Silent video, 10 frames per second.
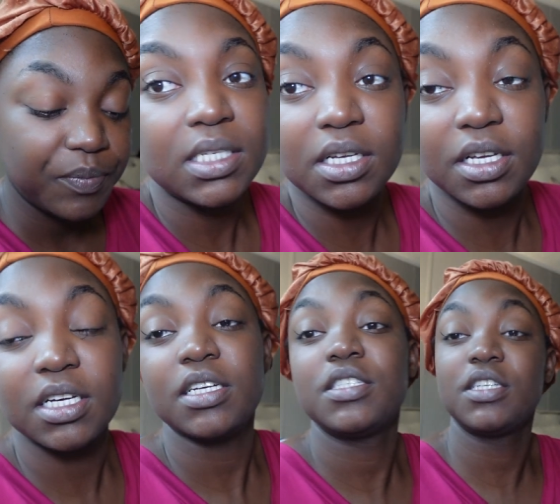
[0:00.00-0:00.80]
So
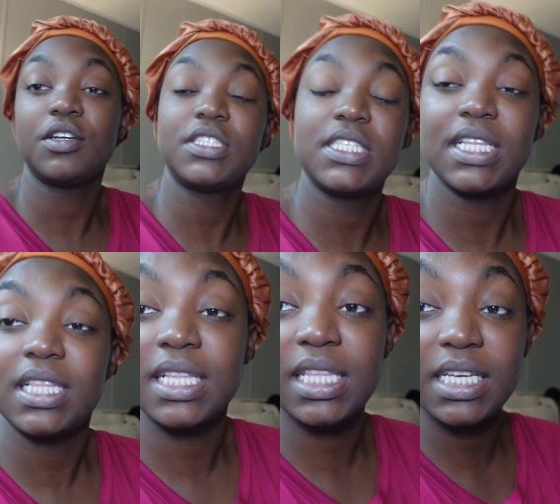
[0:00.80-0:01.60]
yeah, so, so
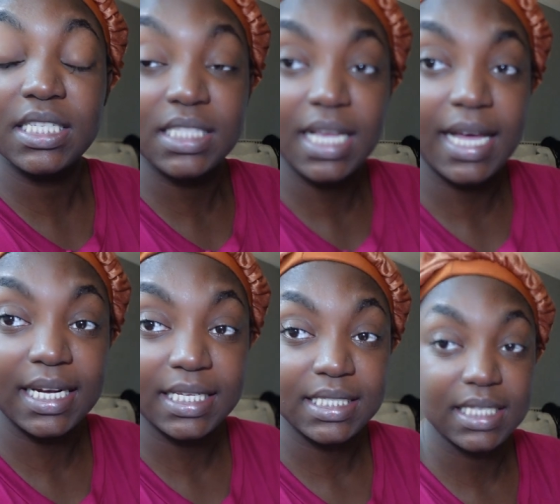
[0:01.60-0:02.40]
the things that I
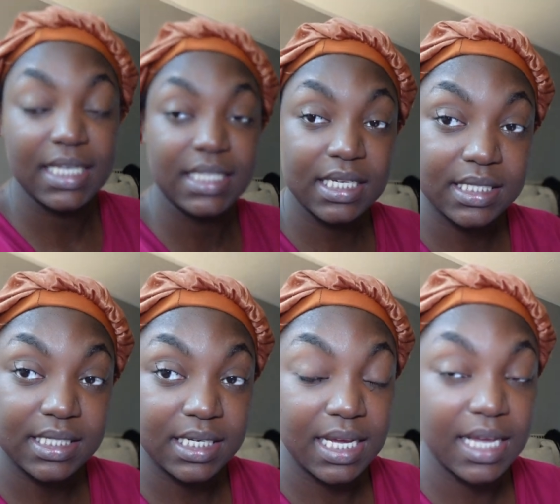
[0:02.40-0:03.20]
need to get done
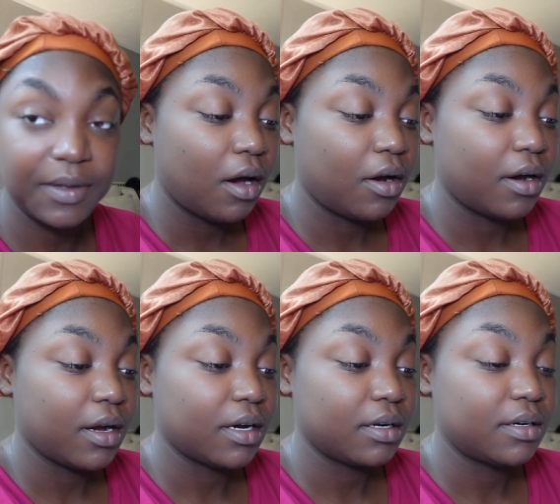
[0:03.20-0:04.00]
today
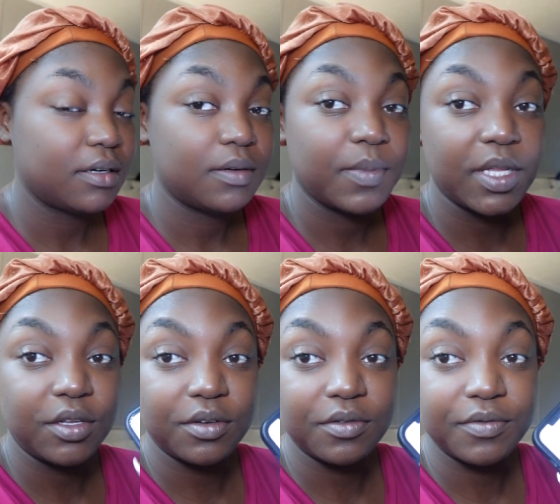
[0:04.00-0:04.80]
are my
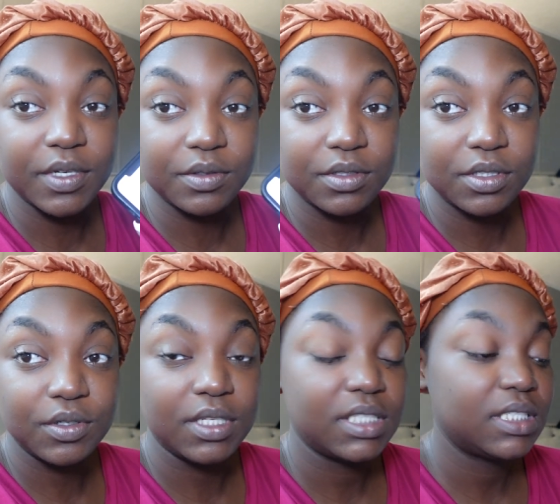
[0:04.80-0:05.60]
little phone
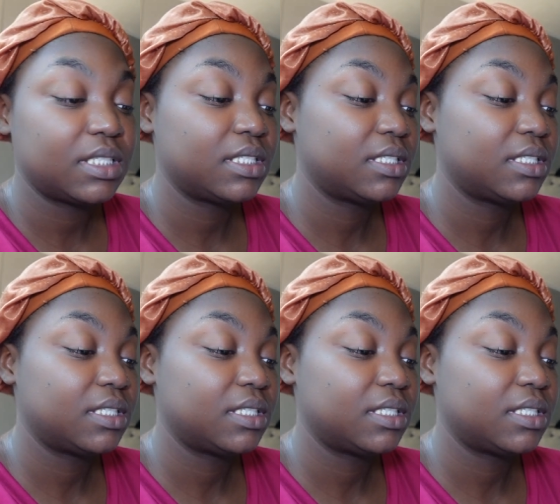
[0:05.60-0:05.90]
to-do list.